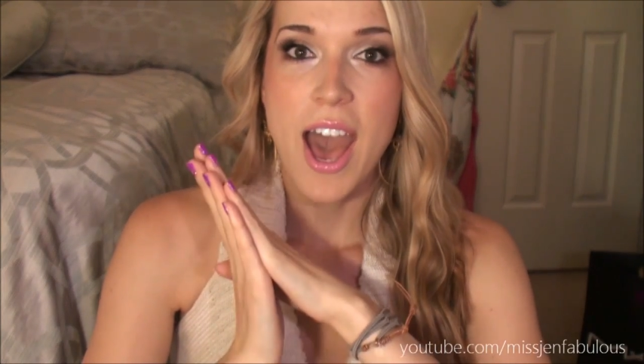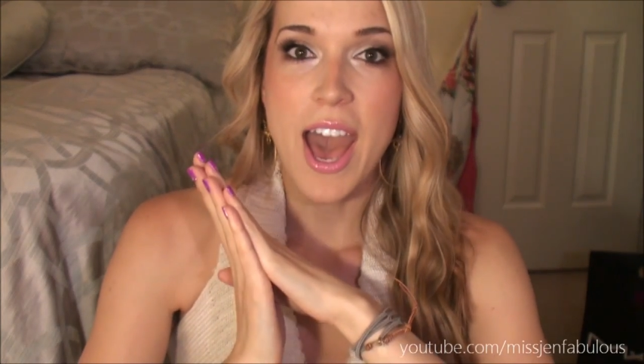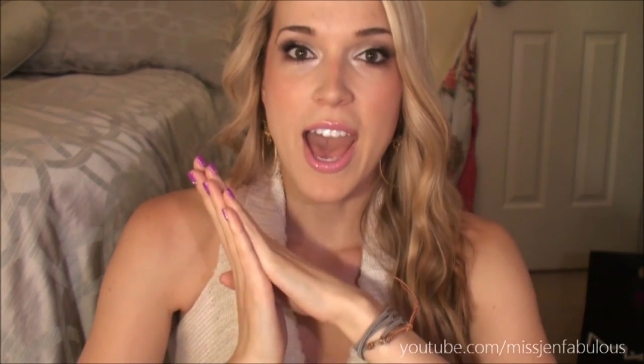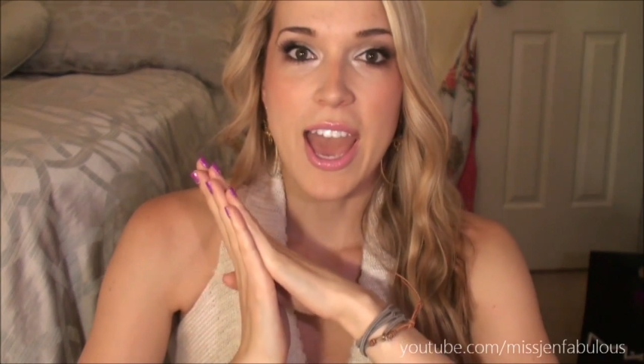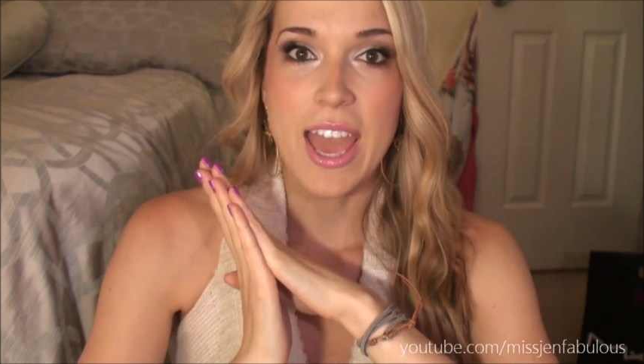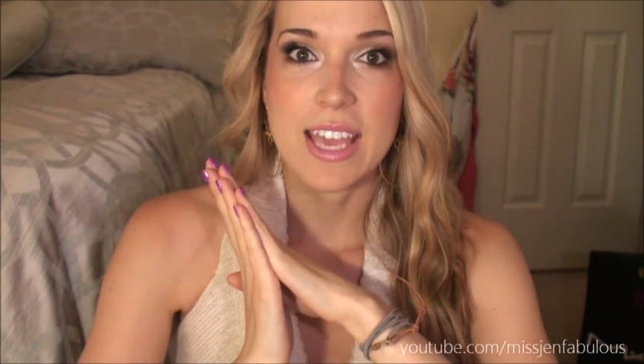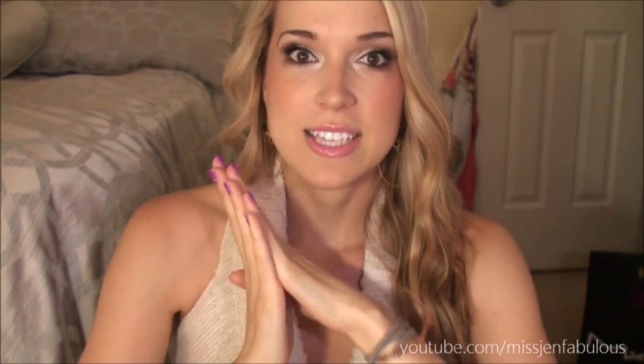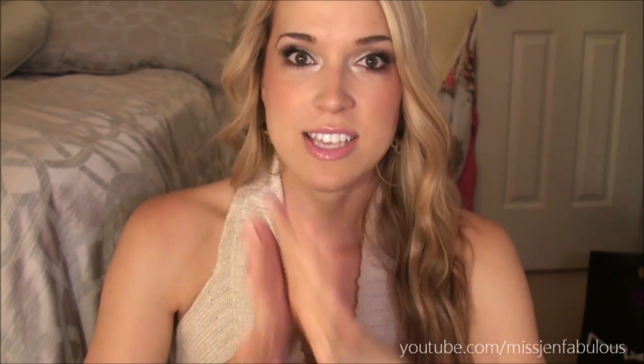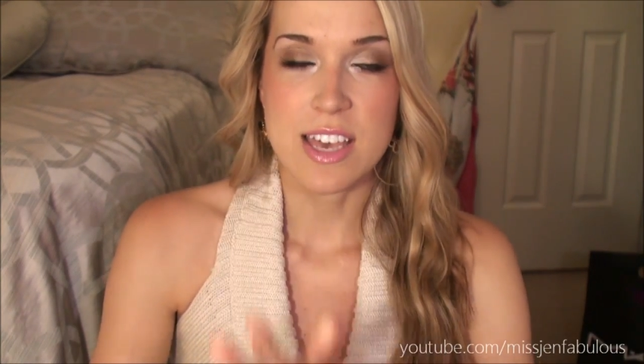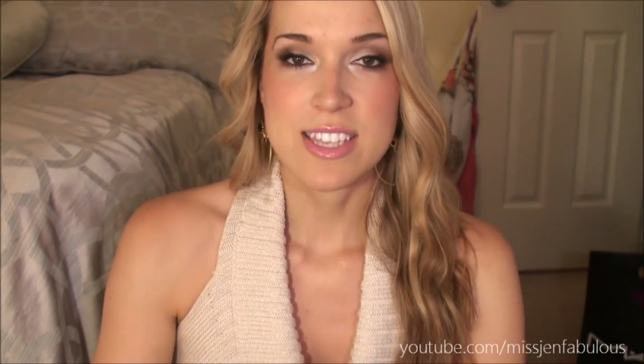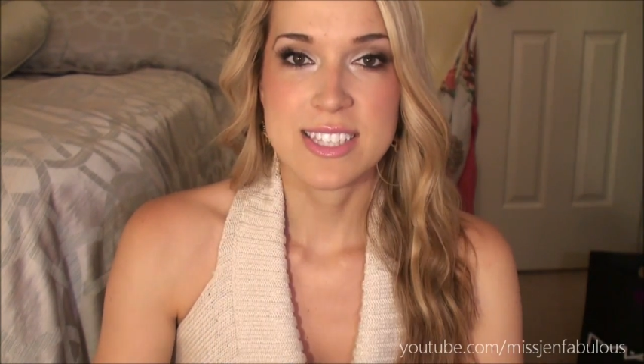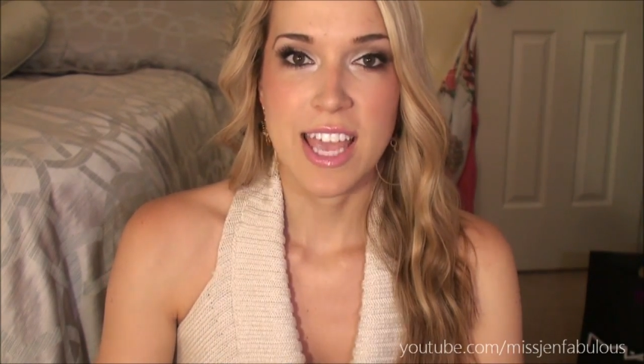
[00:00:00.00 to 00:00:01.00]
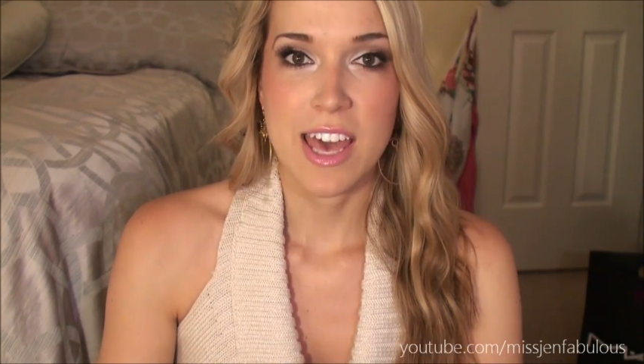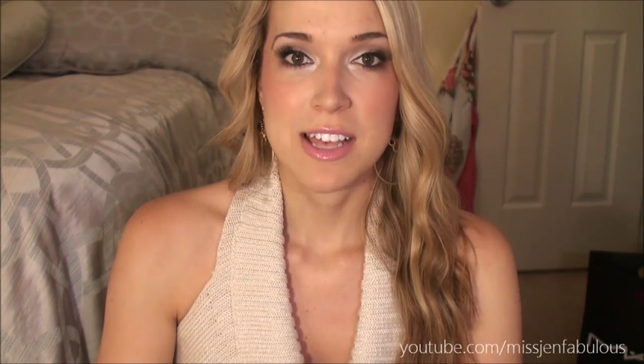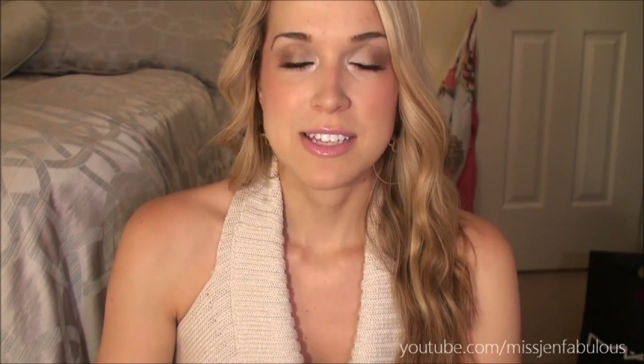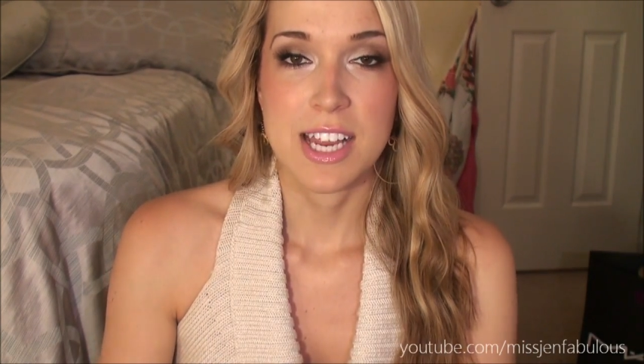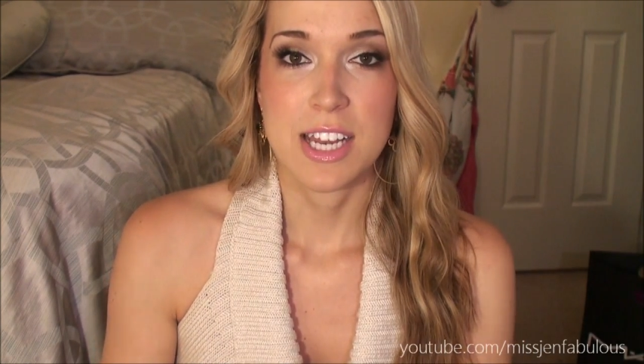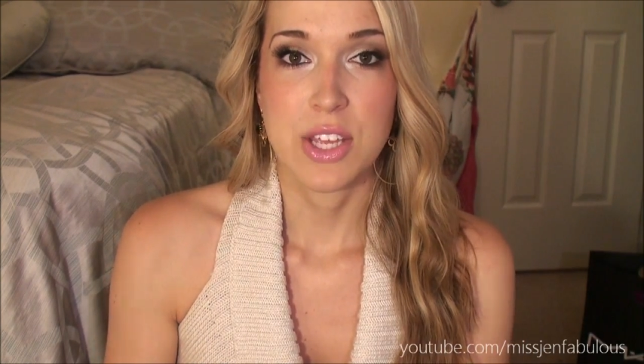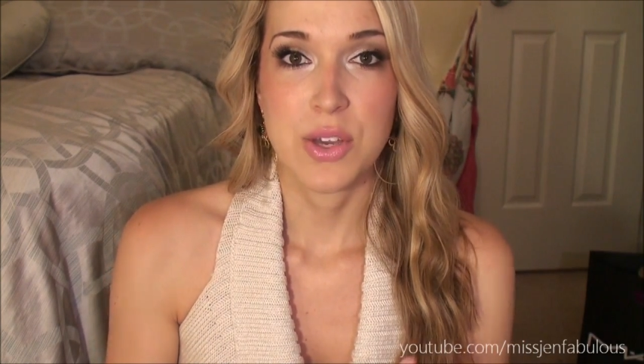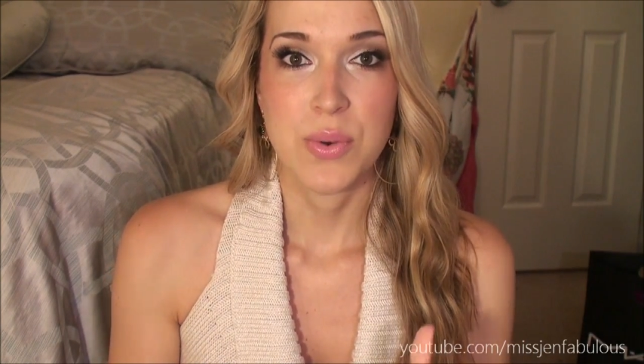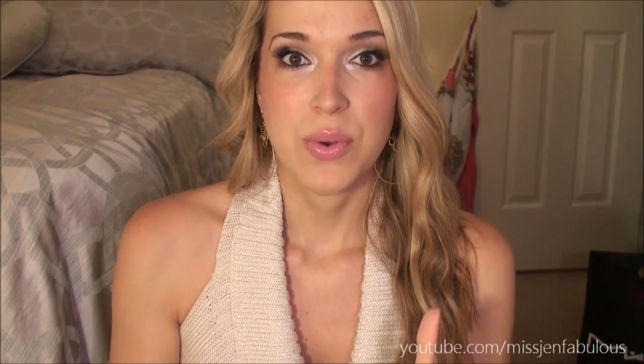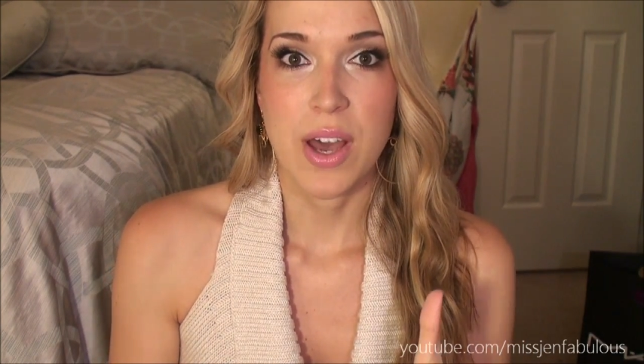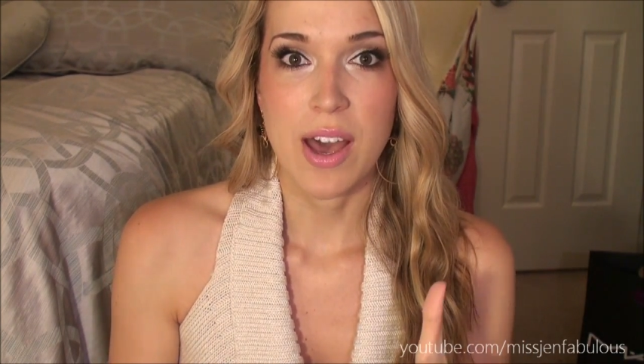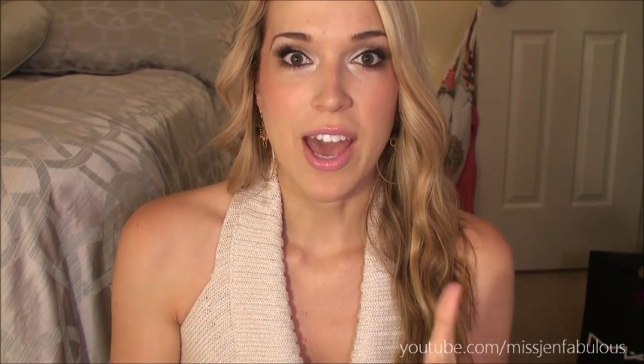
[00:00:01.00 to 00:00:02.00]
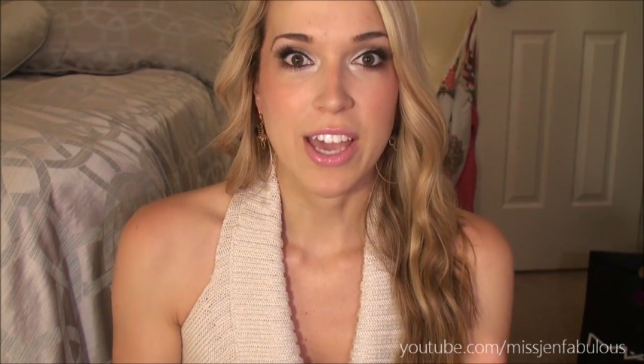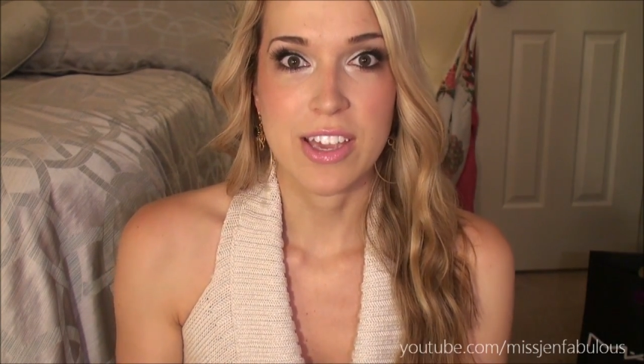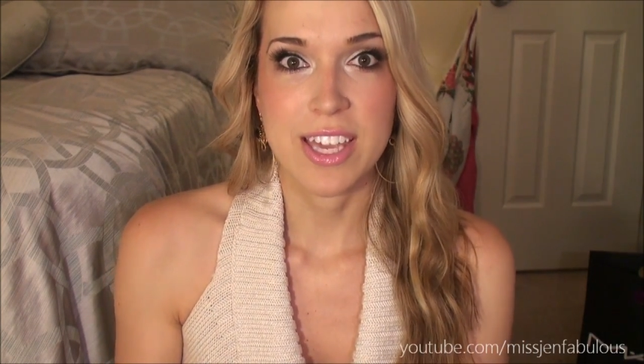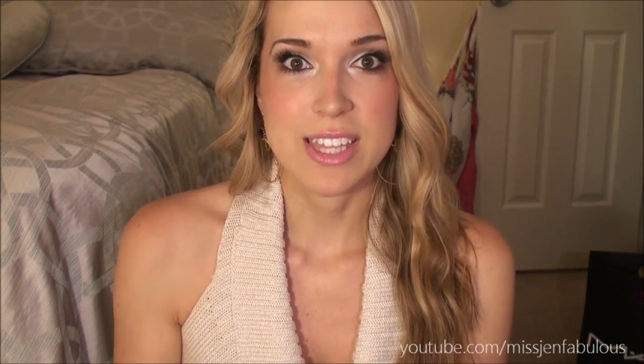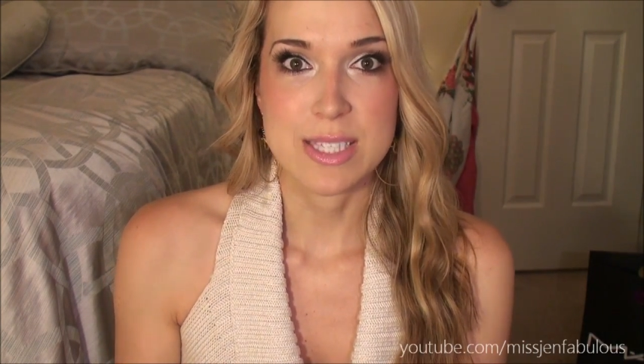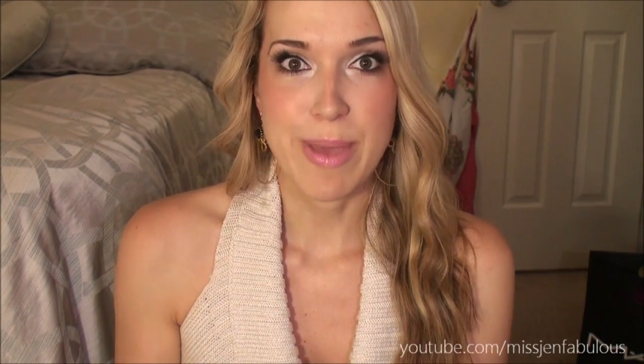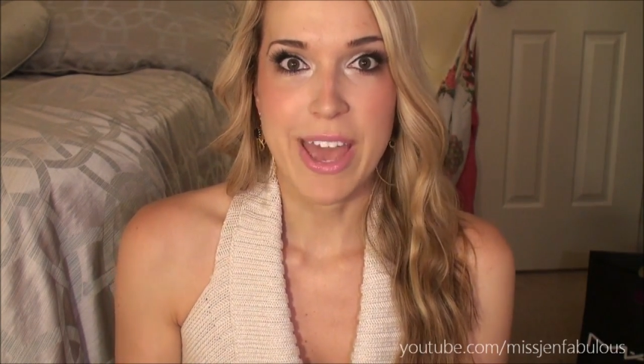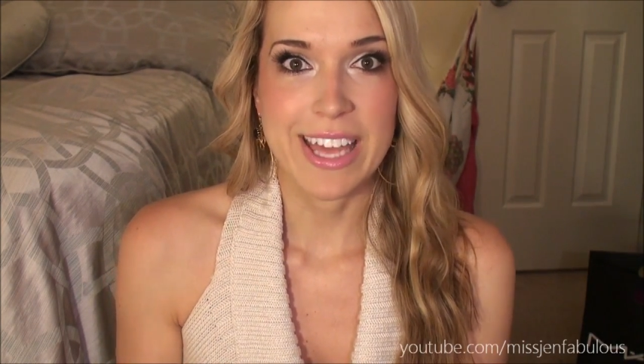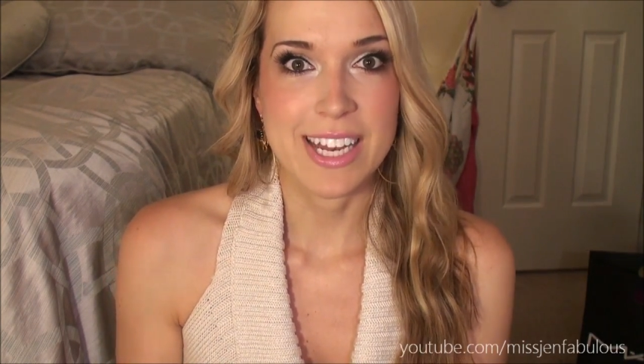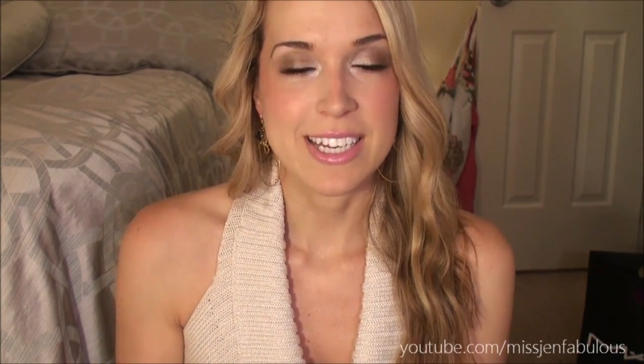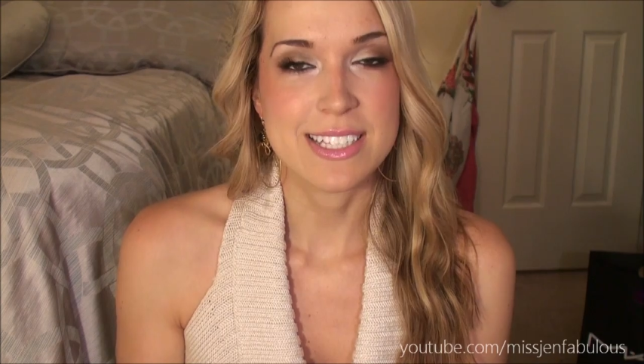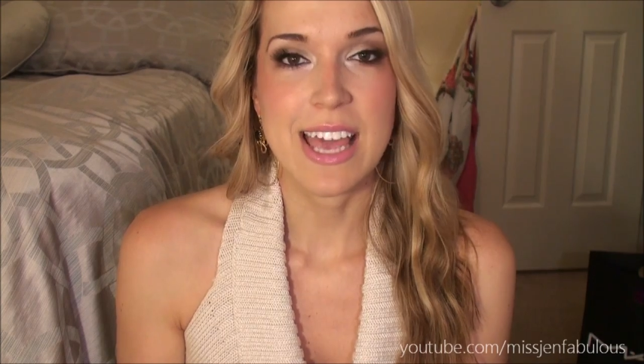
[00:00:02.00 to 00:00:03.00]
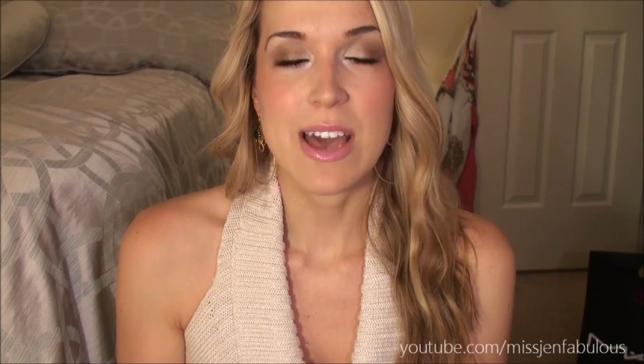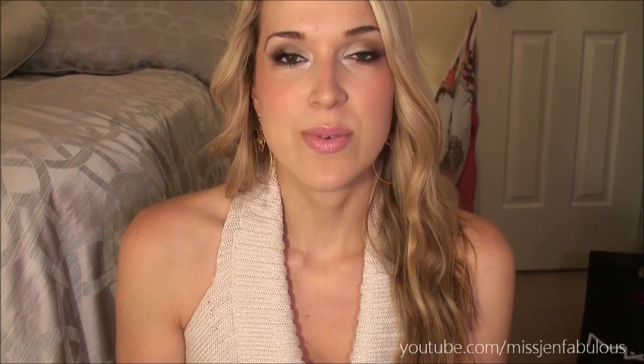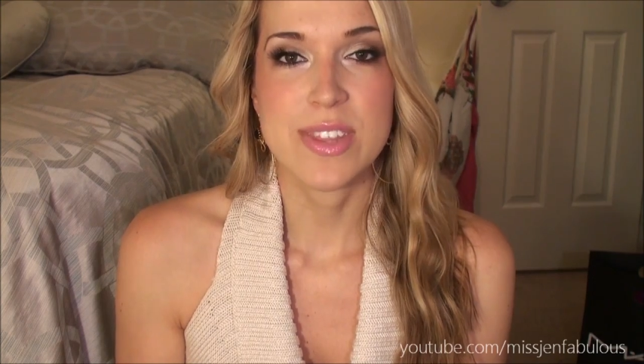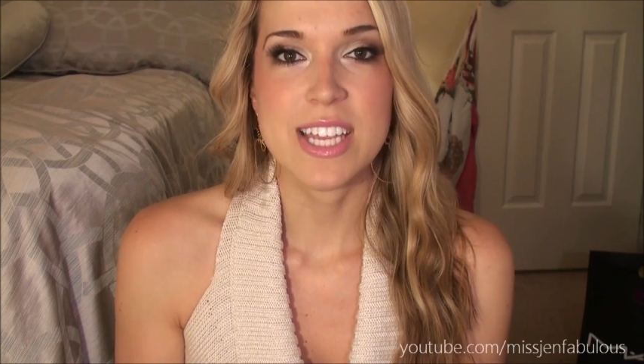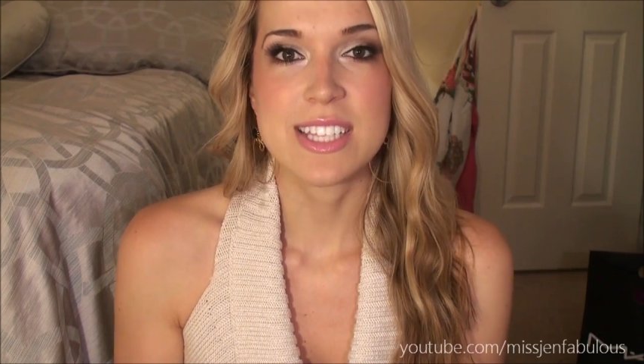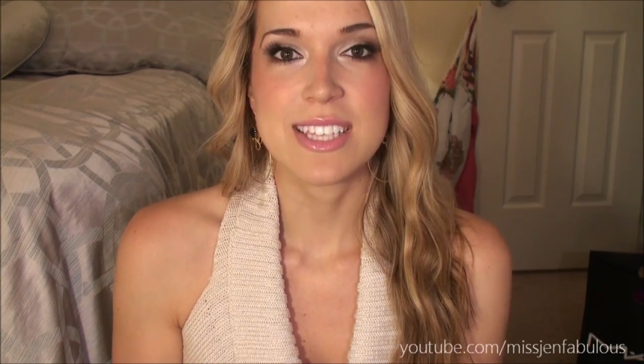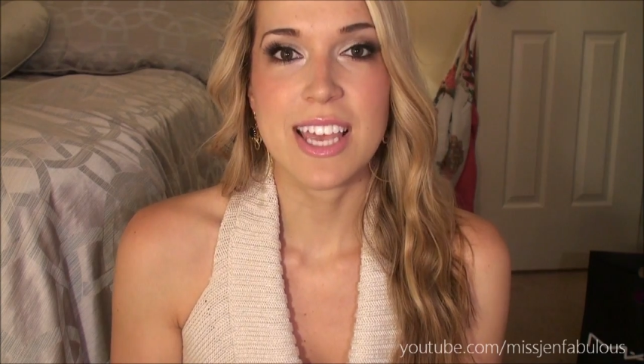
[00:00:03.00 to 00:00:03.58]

I saw the sale and I knew I could get this bag at a discount with that